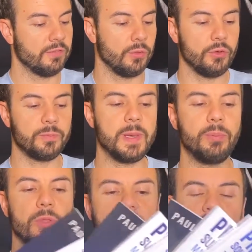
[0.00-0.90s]
for those
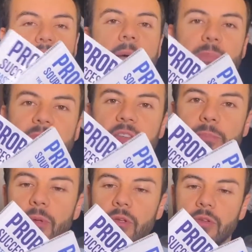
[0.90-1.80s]
people that grab these
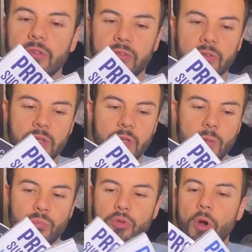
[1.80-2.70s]
books,
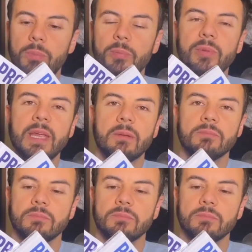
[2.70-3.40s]
probably